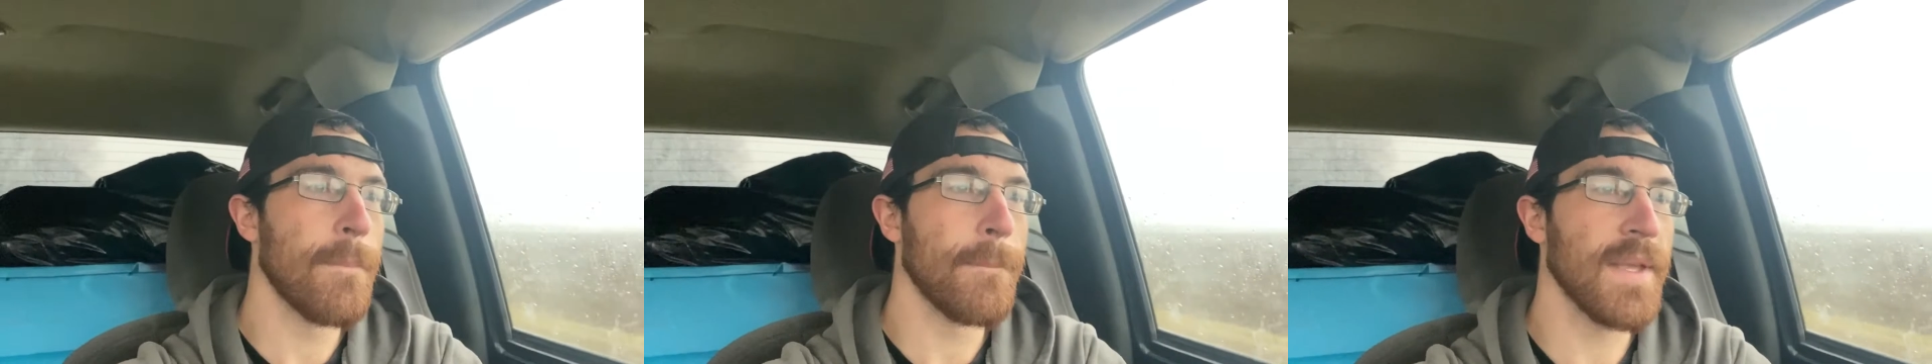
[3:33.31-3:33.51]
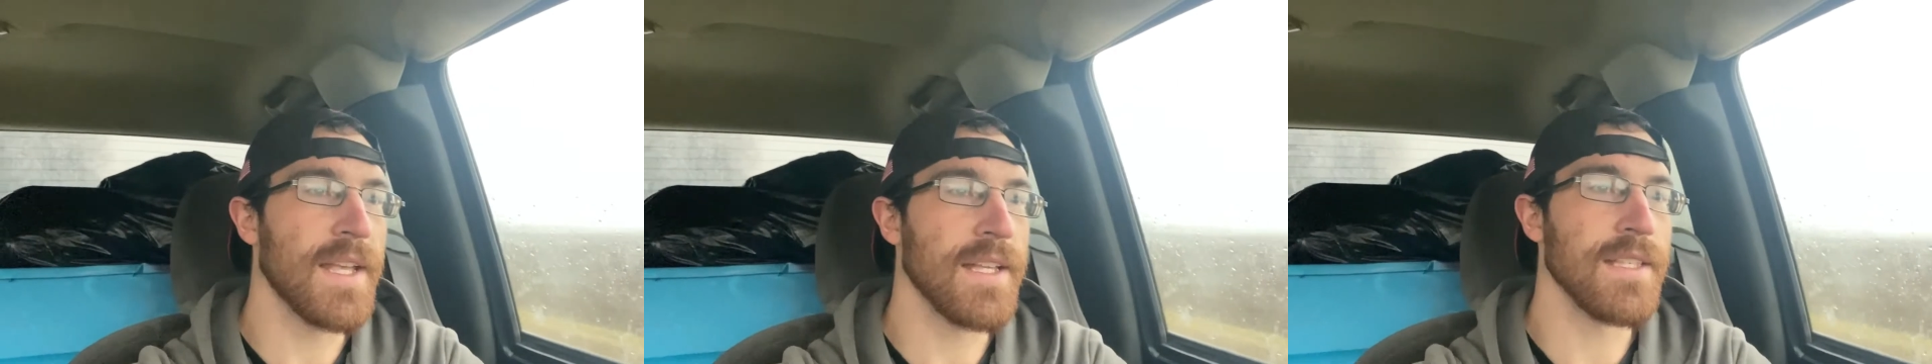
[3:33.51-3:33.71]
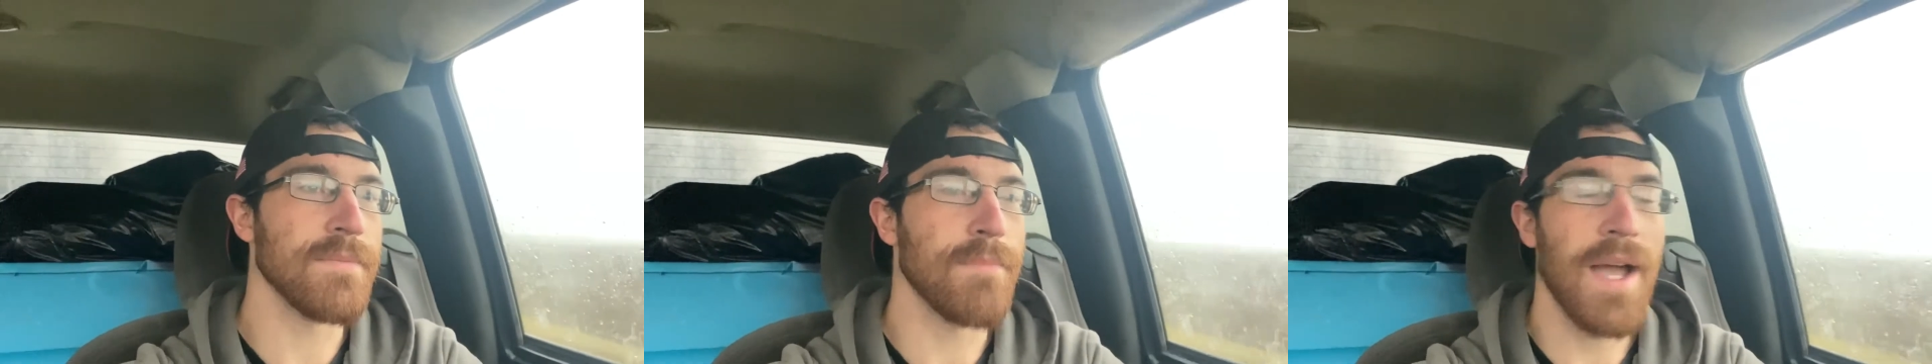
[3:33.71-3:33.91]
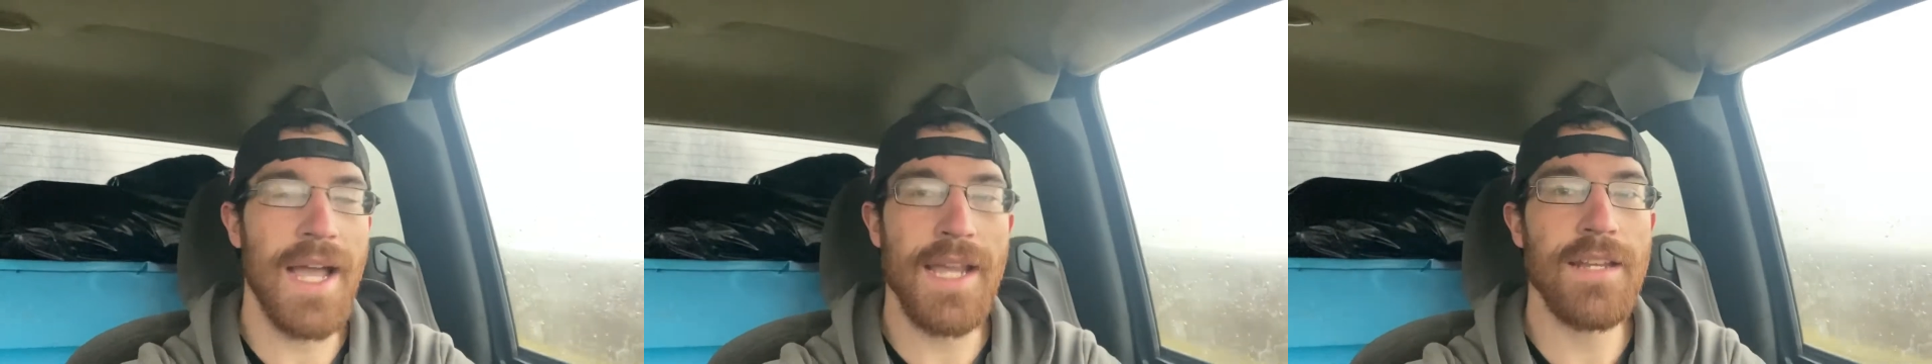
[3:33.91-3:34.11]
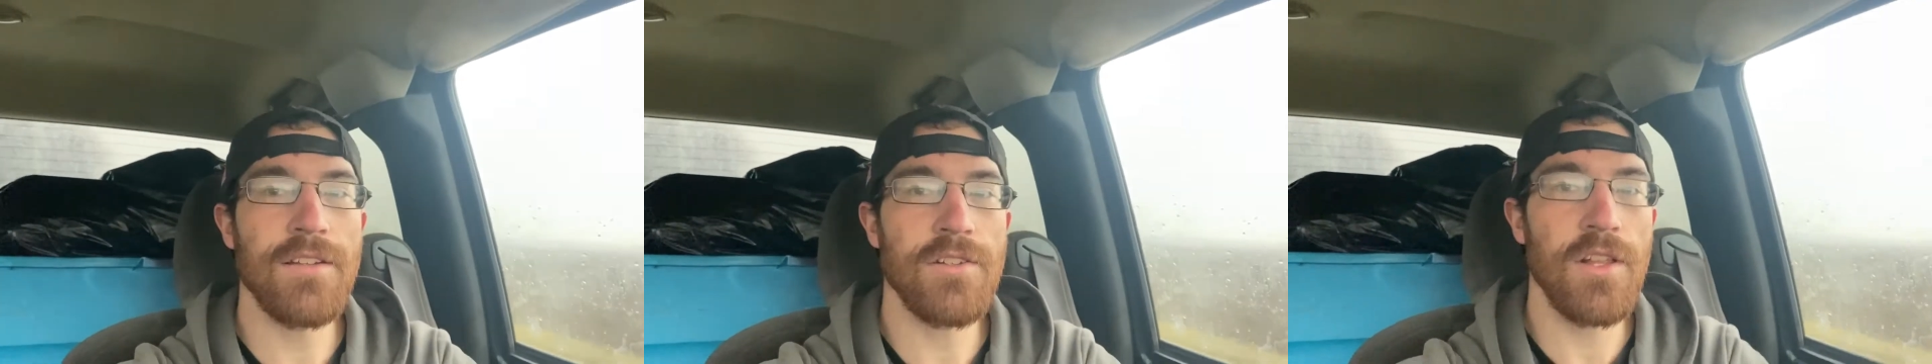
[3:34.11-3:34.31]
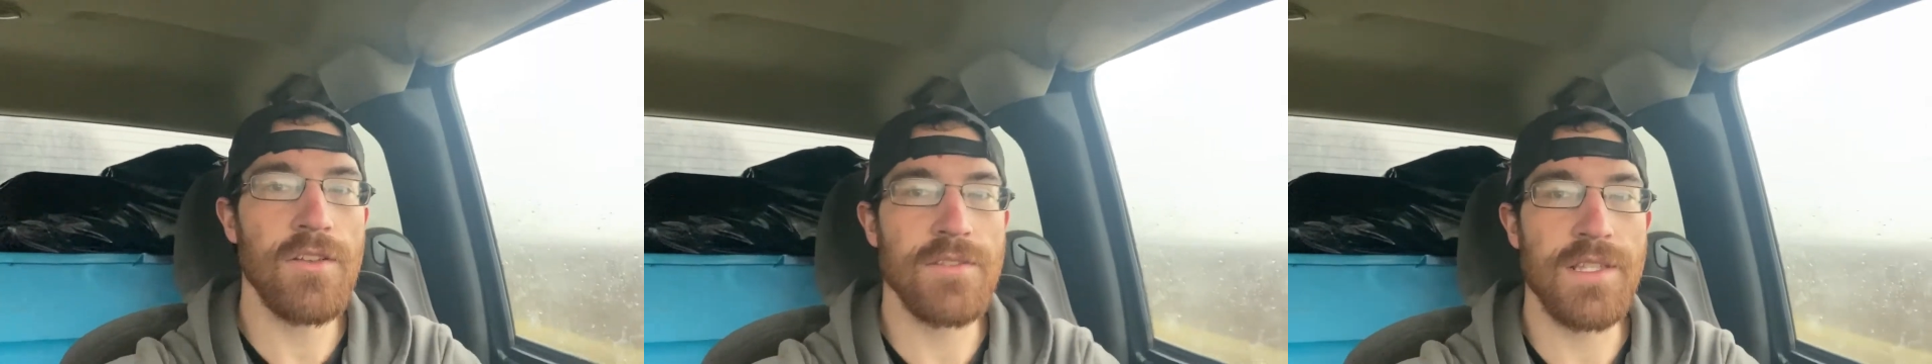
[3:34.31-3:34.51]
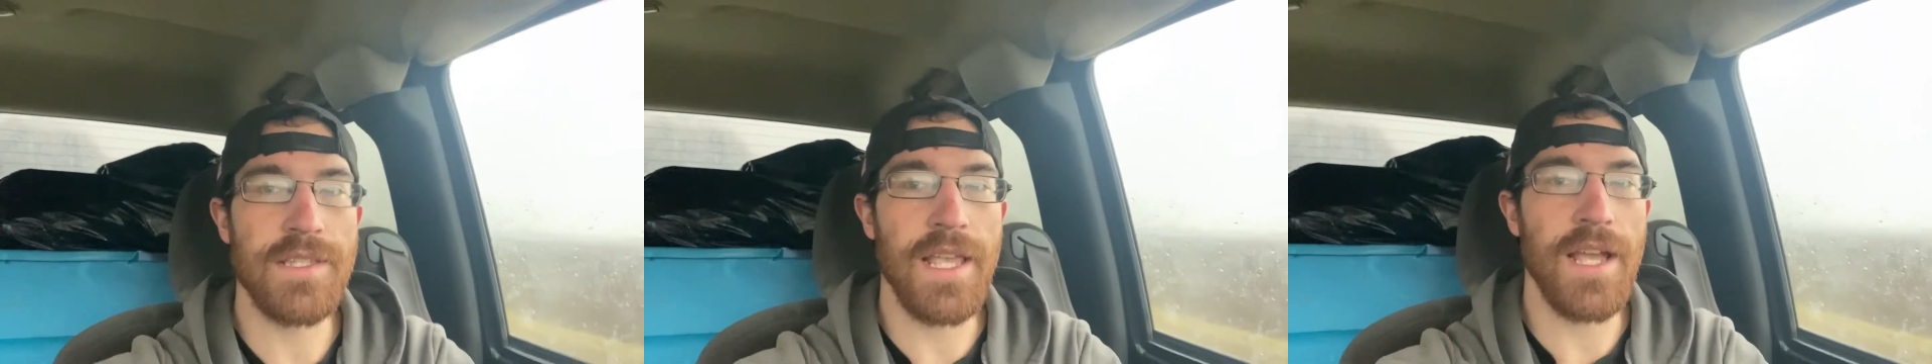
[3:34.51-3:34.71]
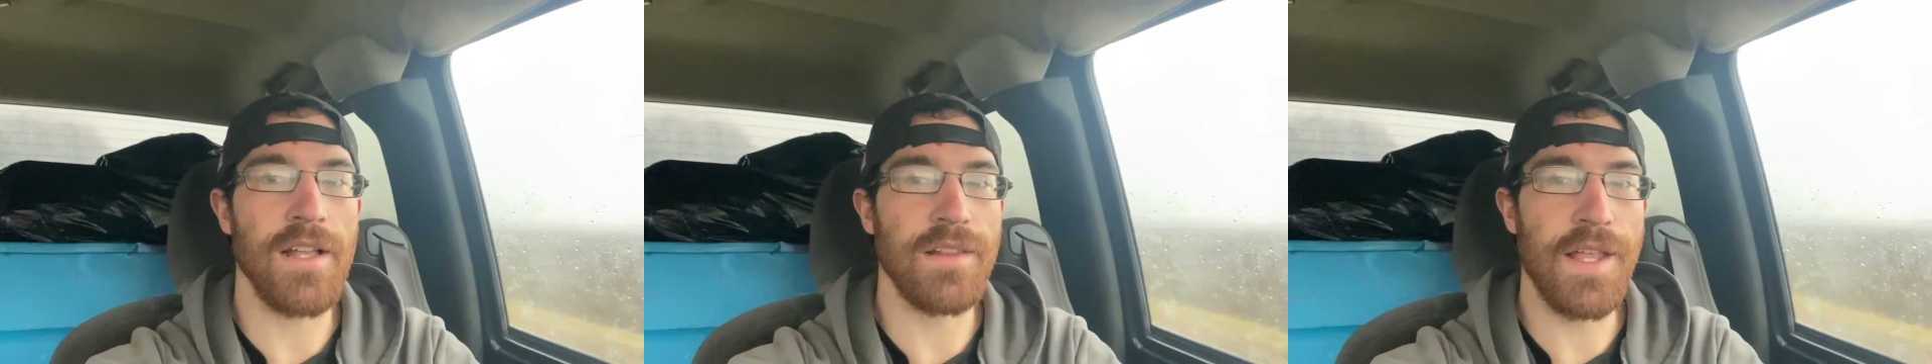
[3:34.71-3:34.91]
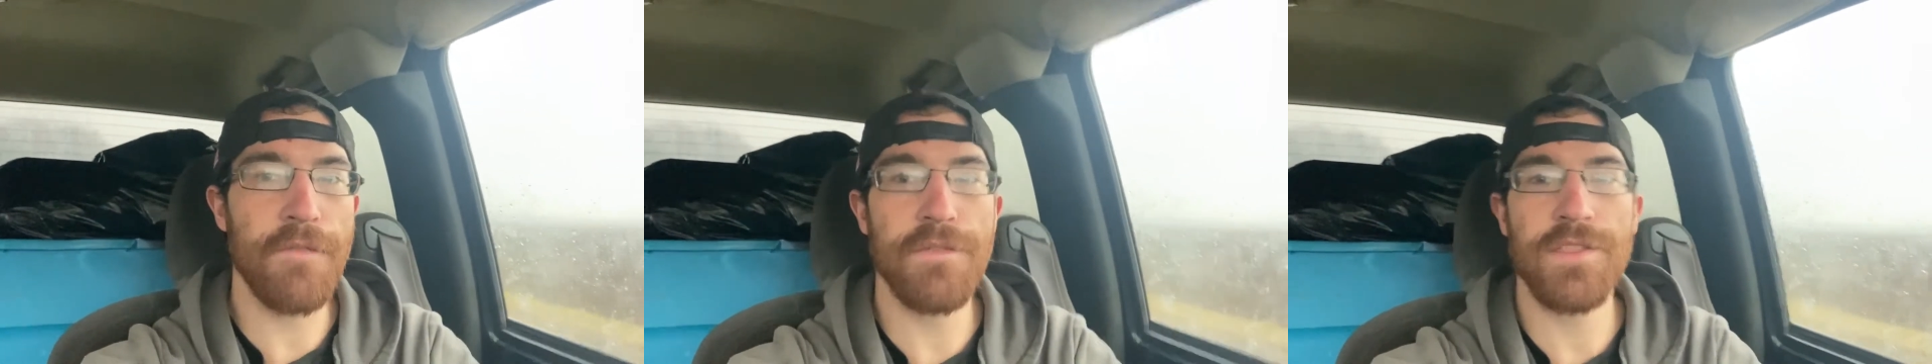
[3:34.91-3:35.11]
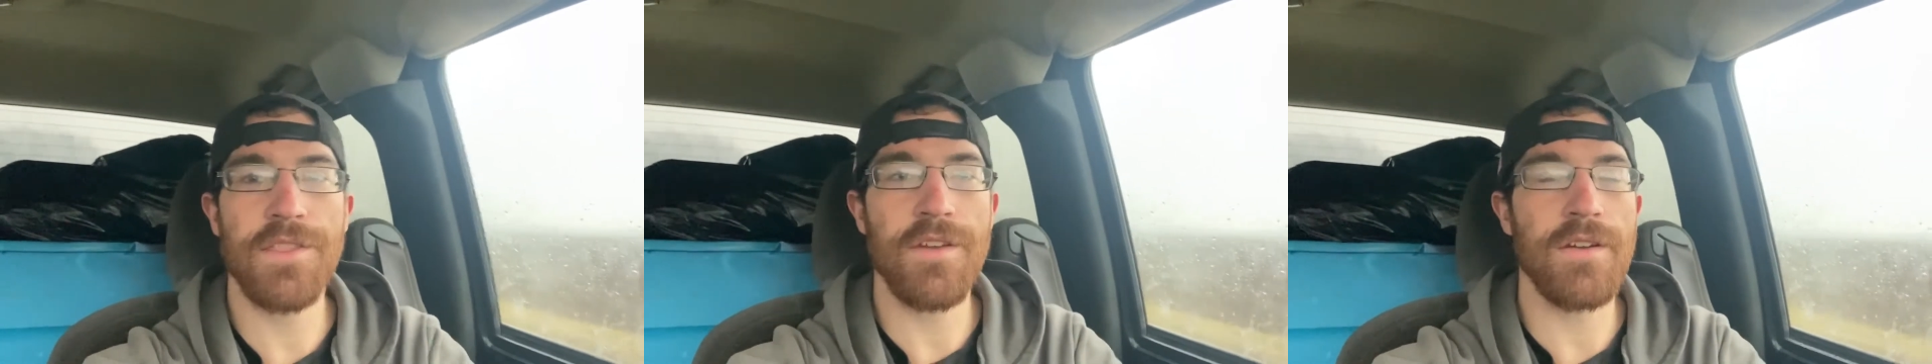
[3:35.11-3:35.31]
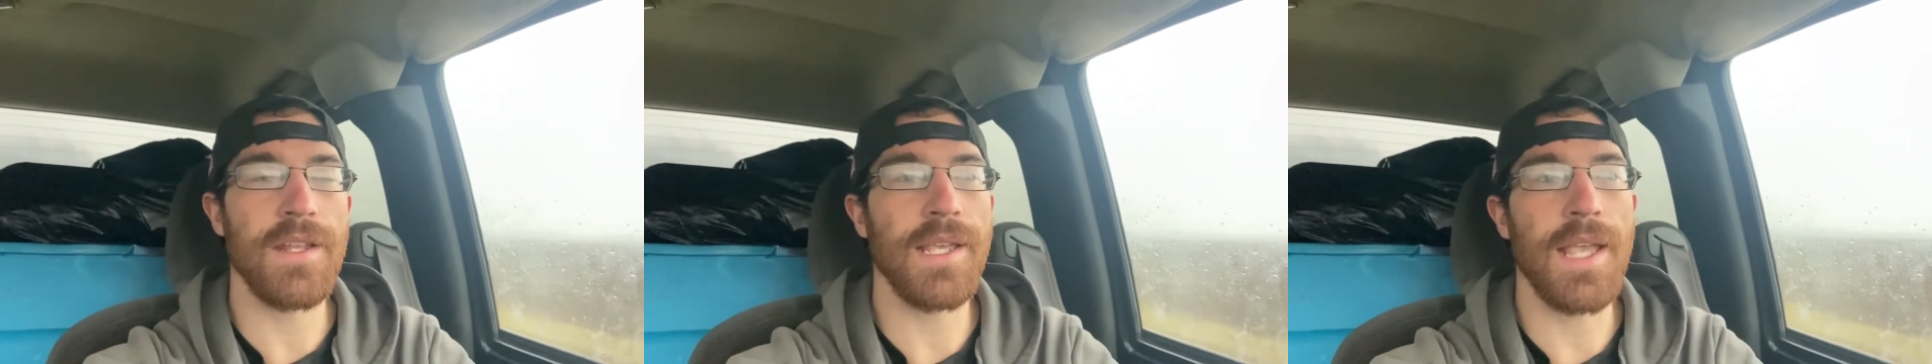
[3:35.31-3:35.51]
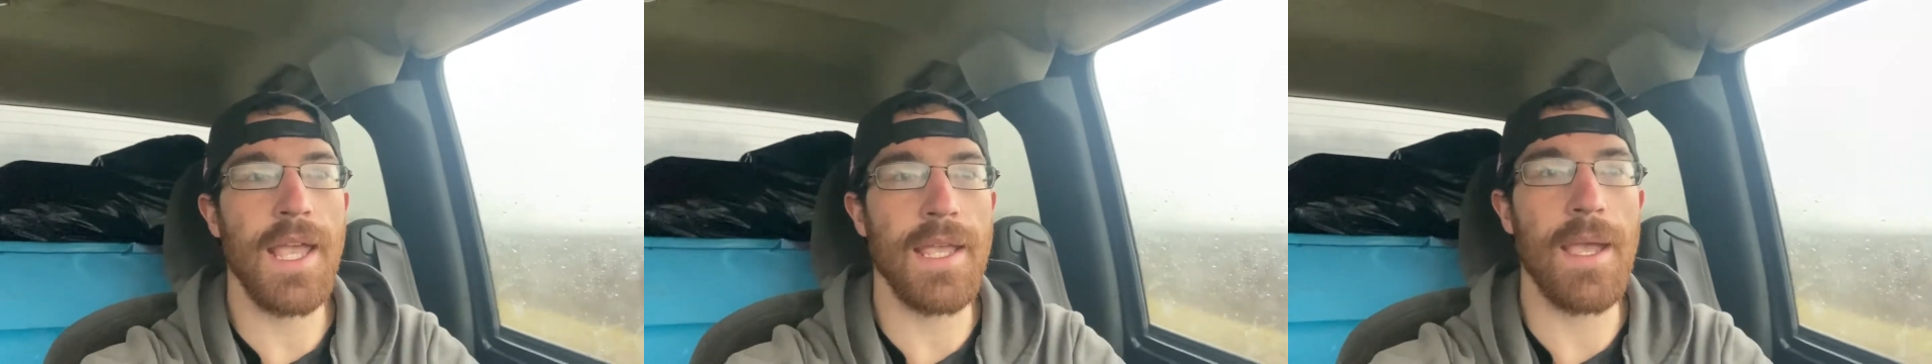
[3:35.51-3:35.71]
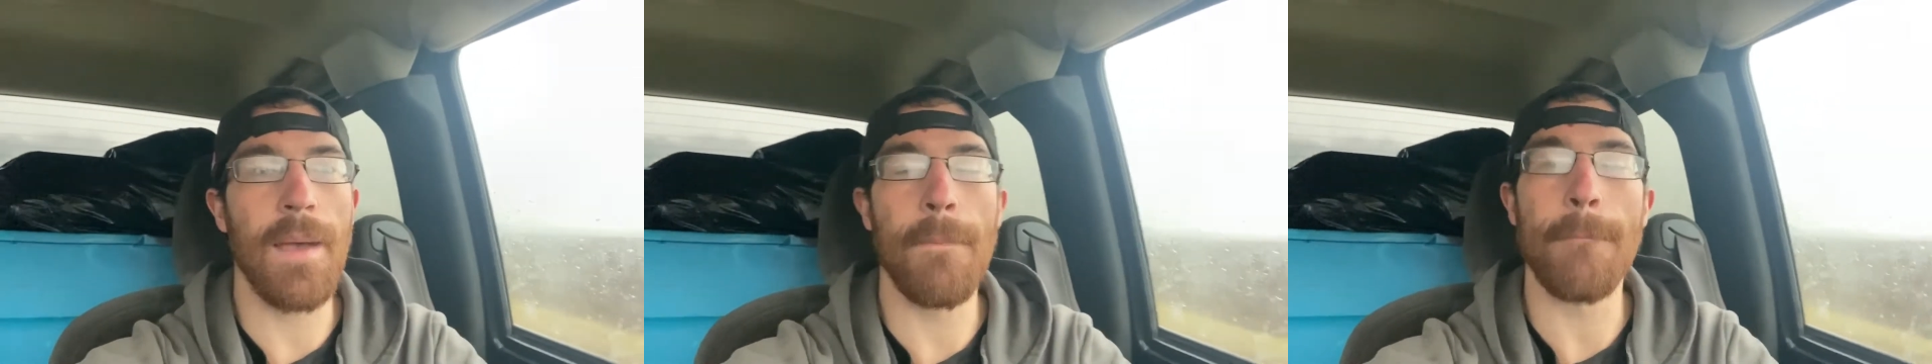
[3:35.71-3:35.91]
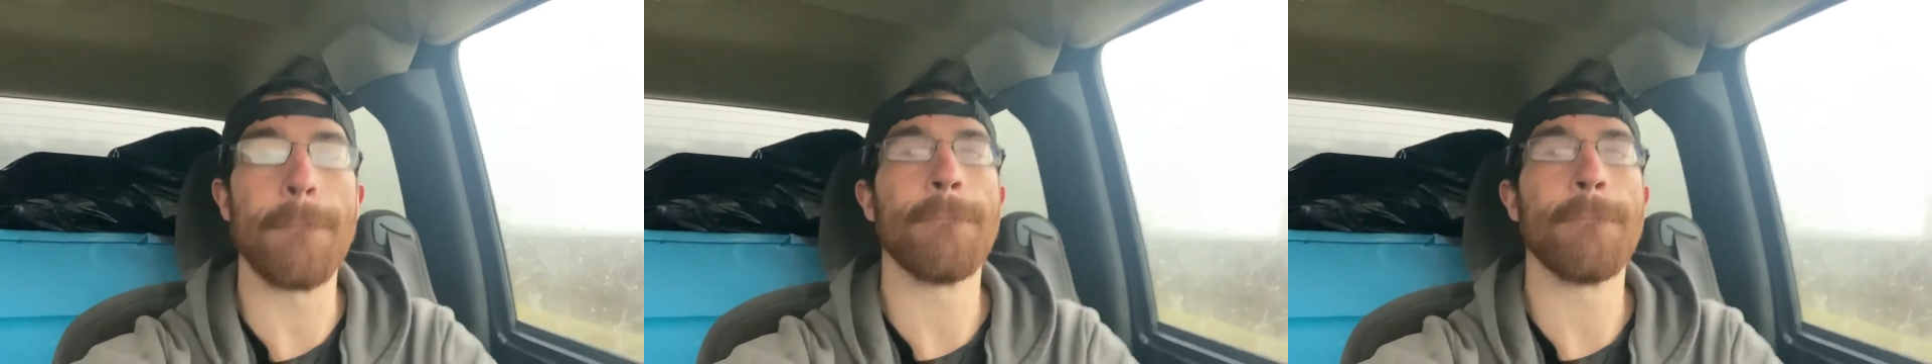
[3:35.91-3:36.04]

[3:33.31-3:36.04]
because mine closes at 11:30 a.m.